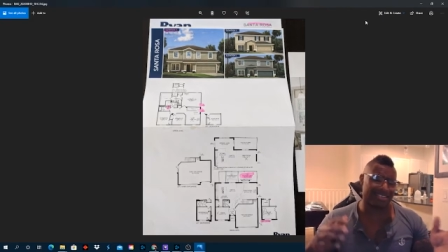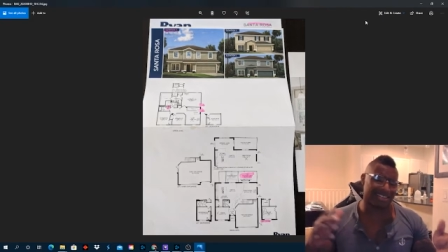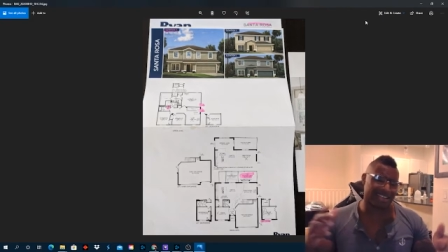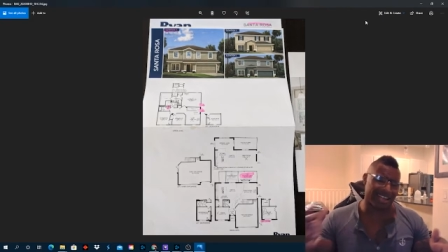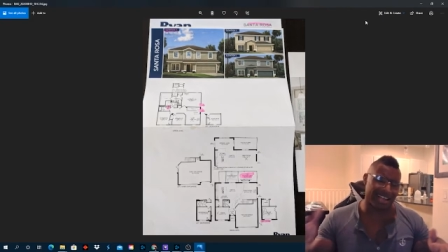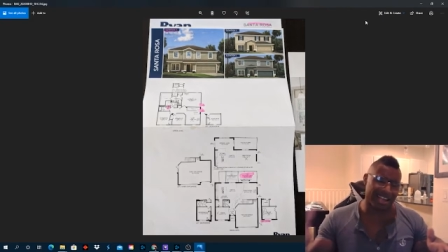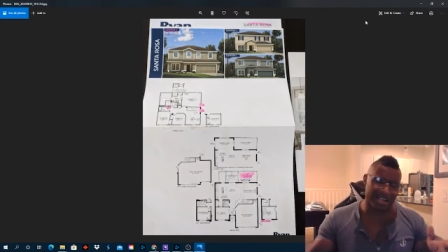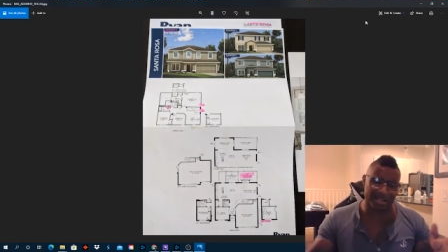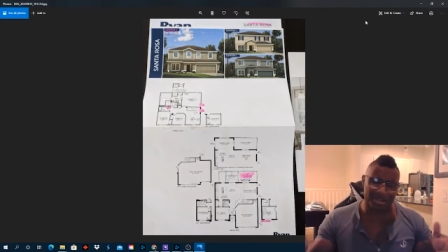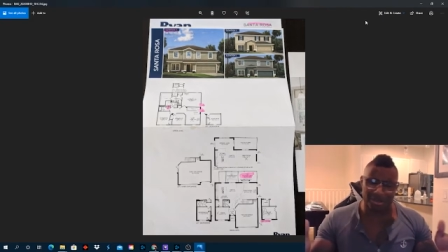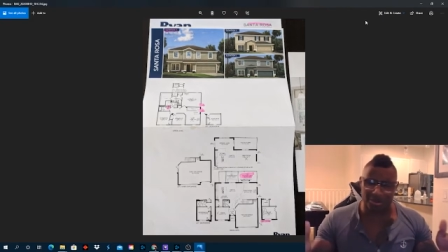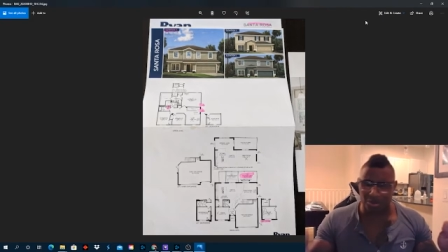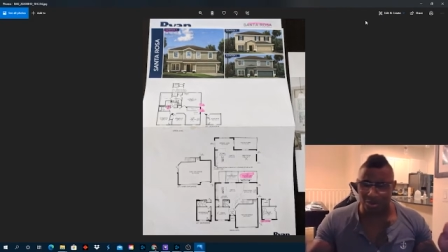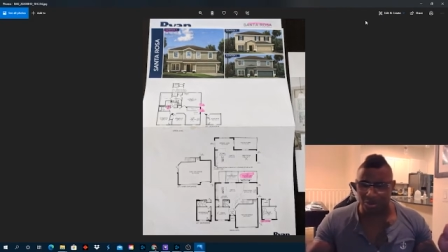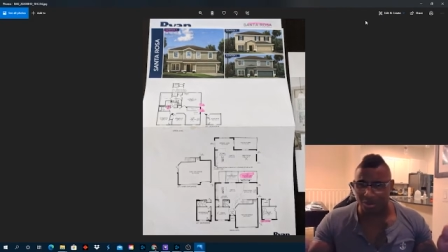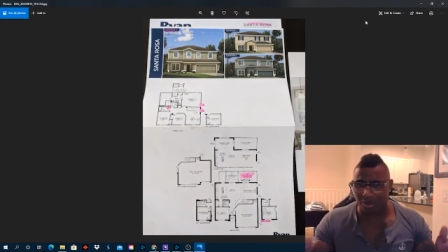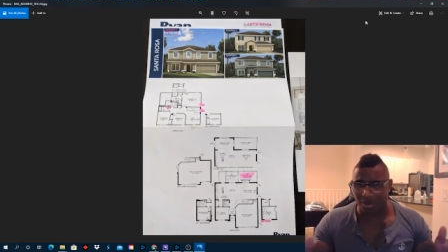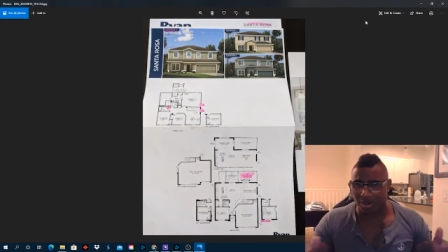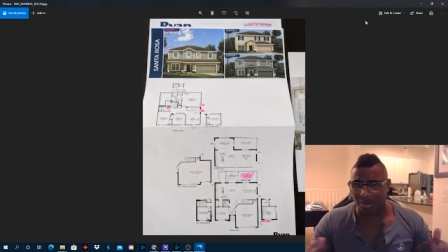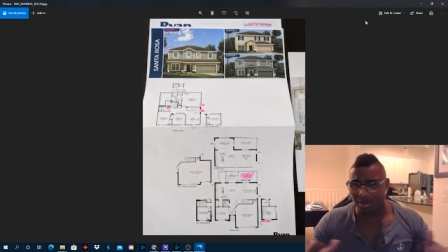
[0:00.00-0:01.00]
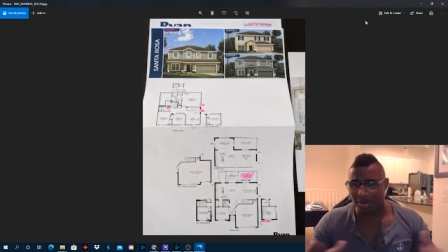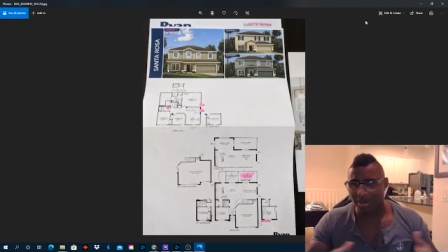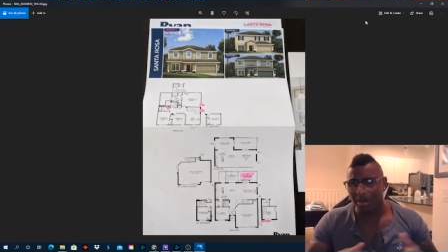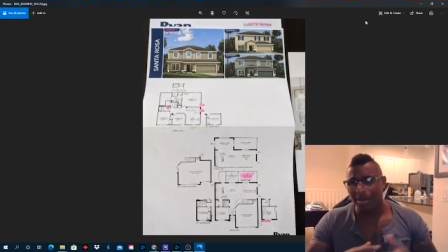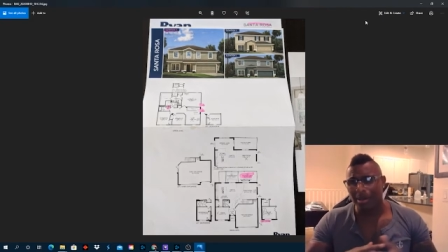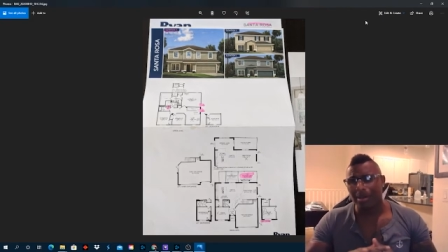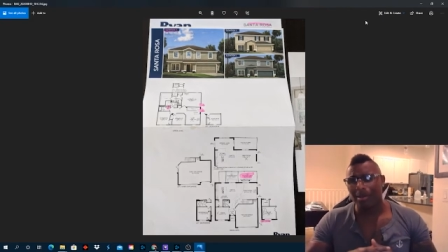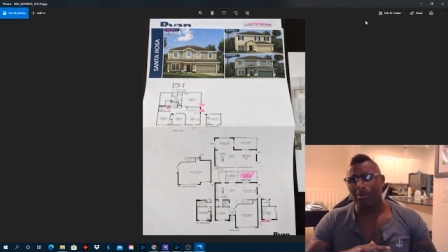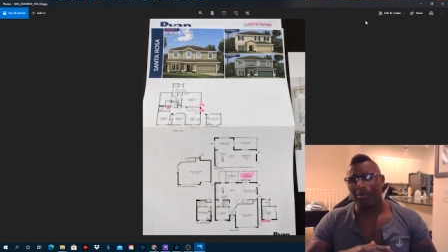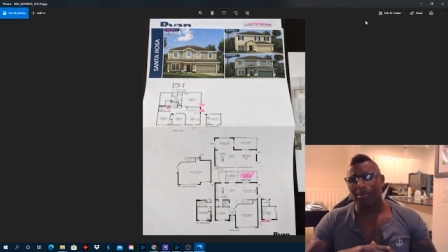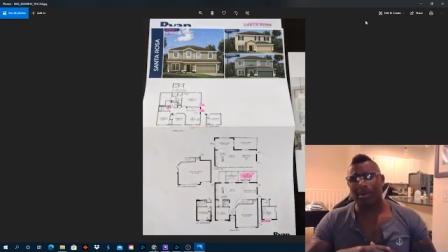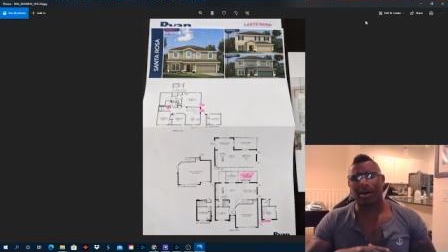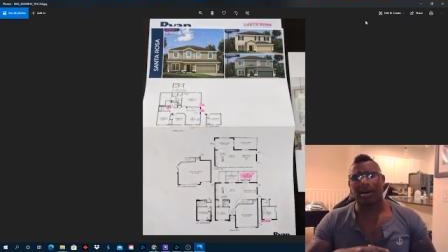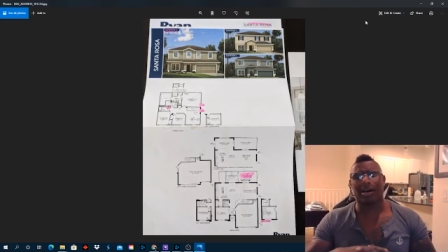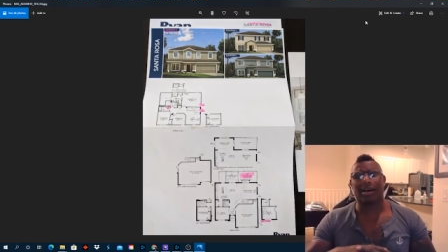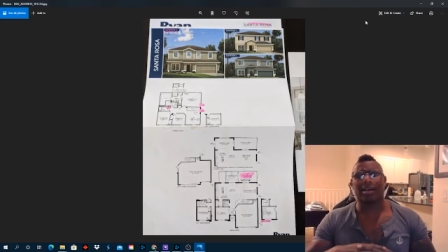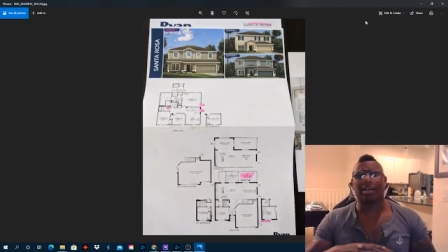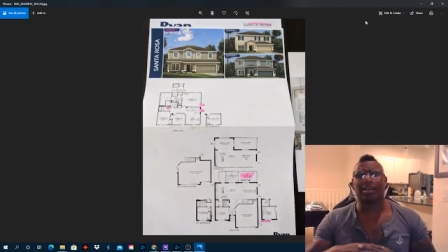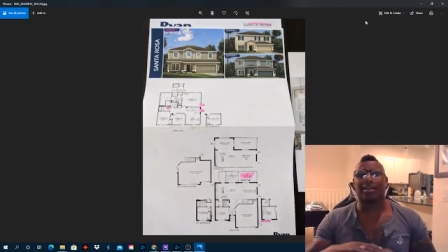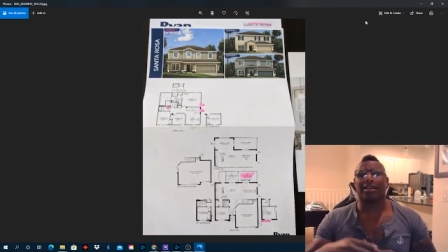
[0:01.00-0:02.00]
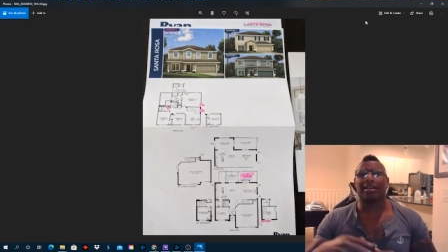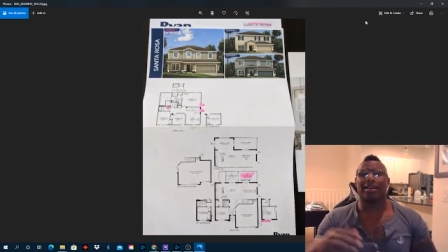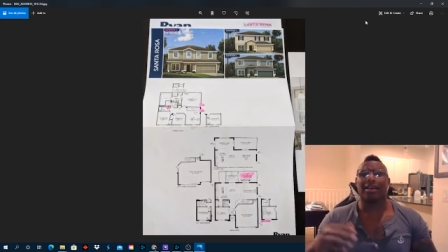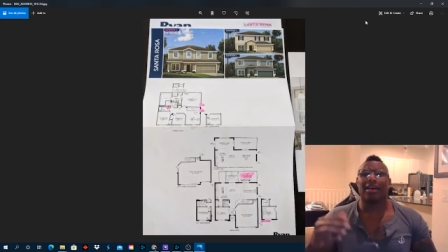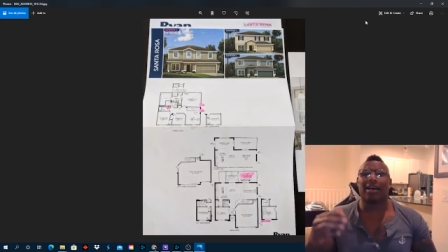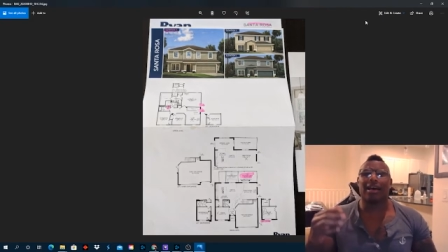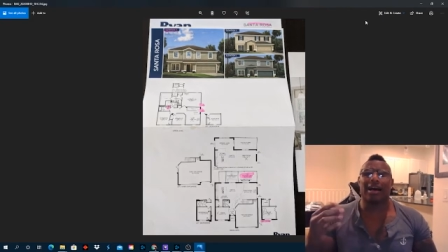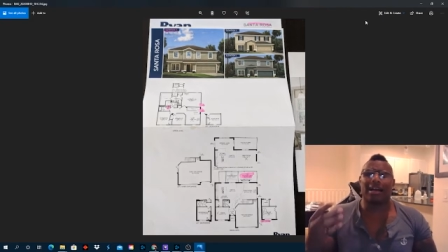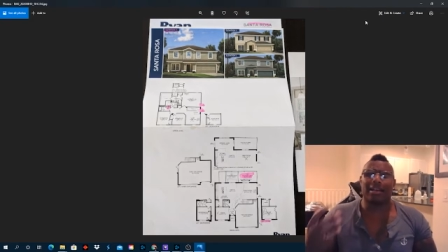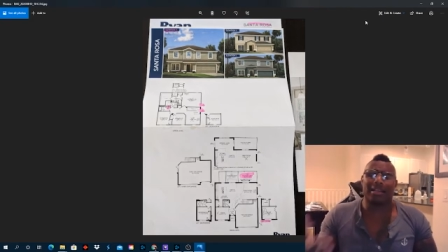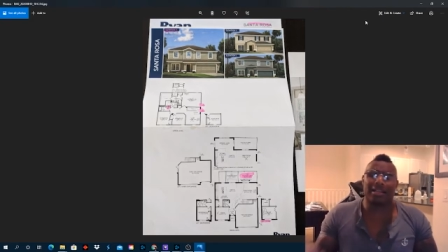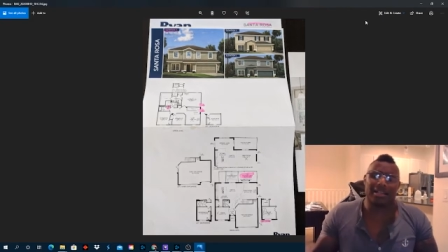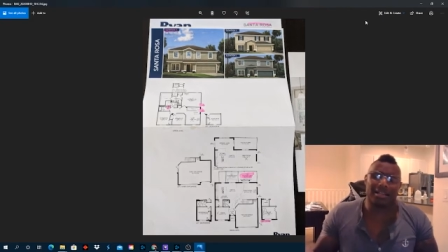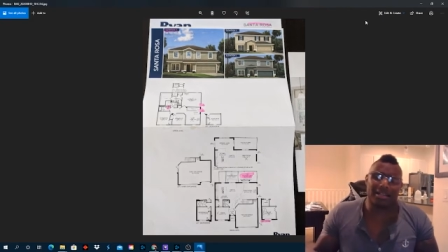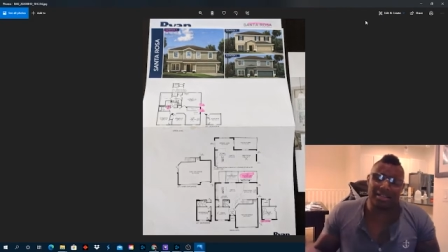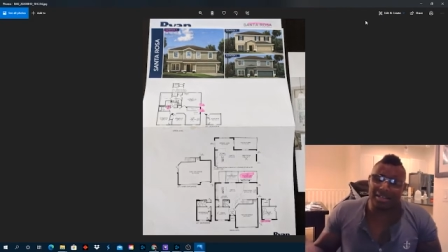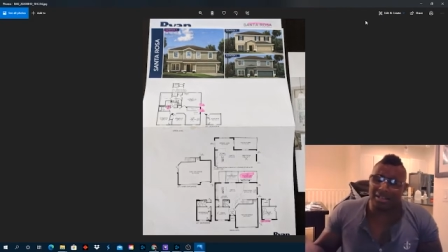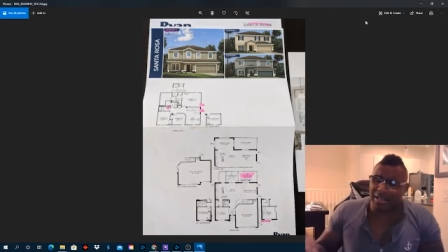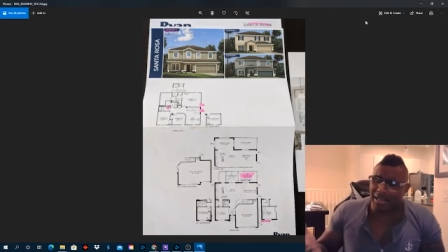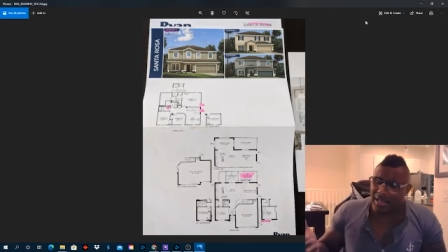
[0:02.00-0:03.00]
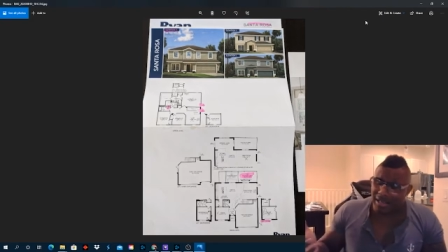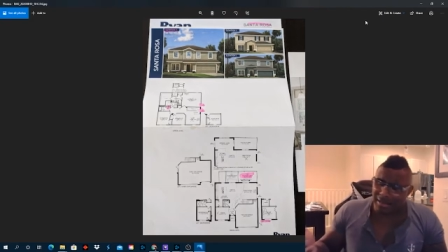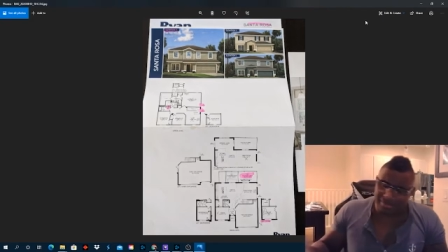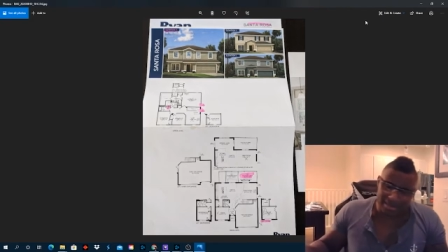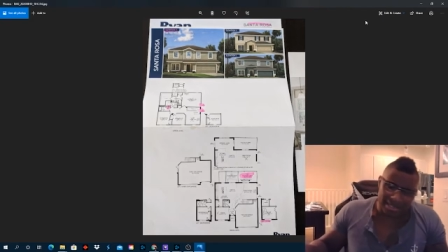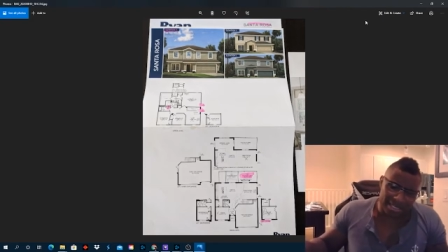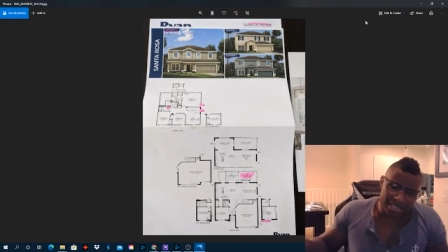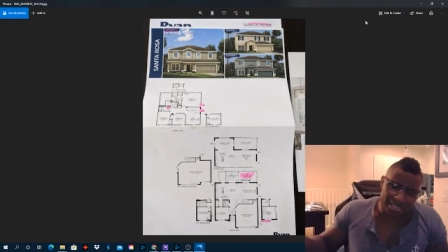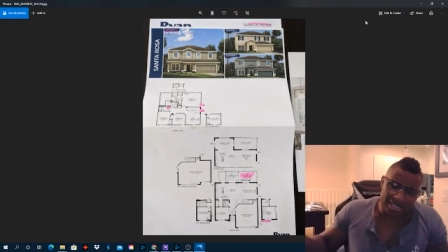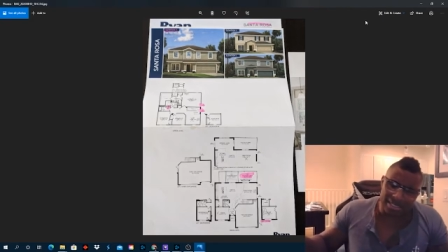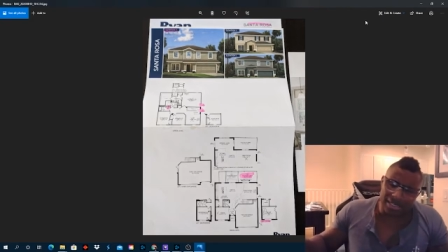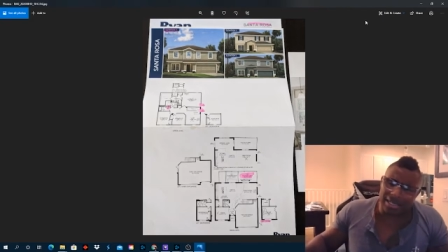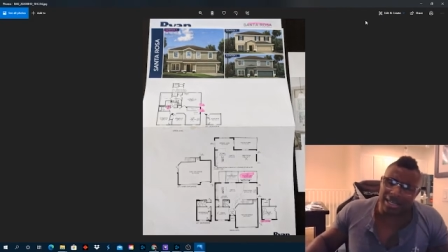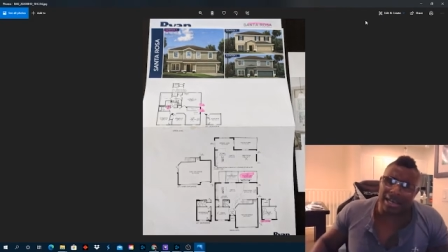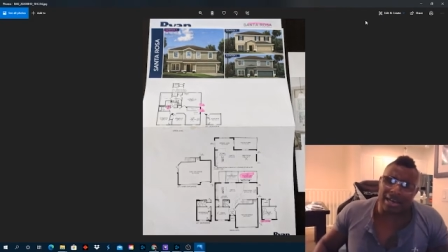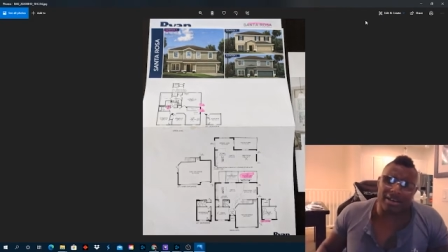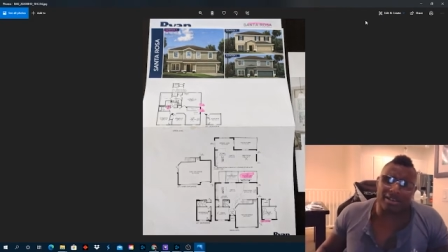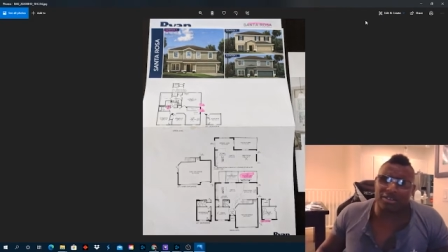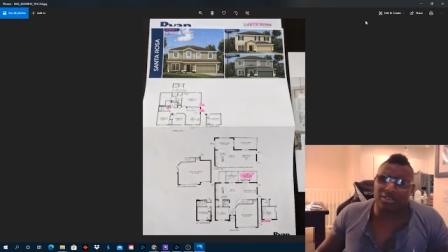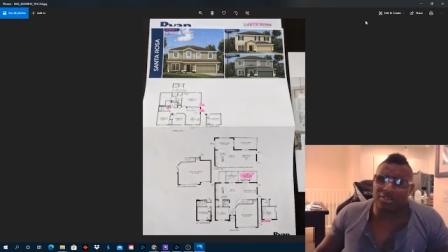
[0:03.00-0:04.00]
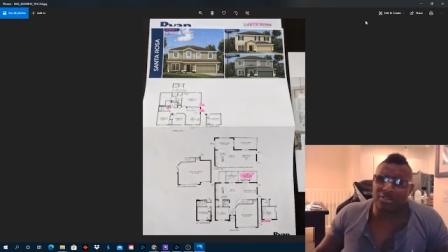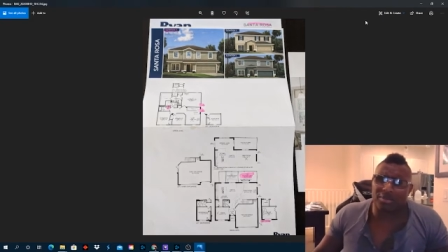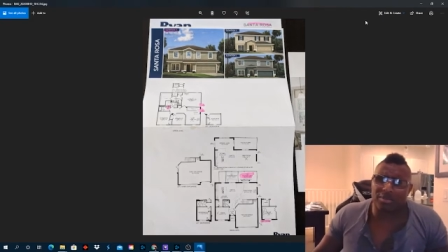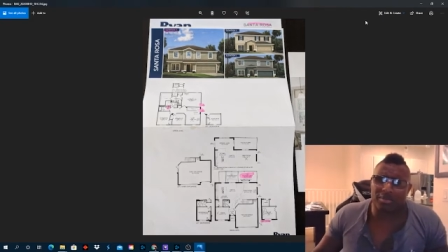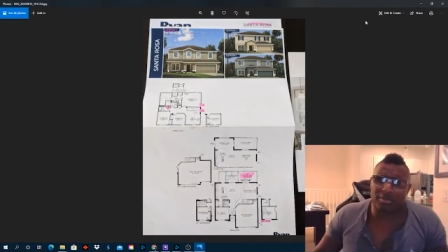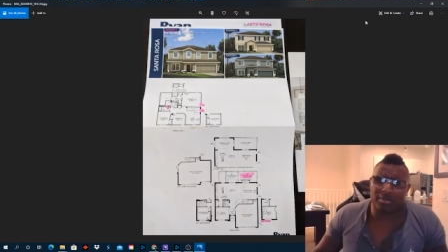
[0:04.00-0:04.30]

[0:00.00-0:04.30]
kind of cool but I needed a I needed a house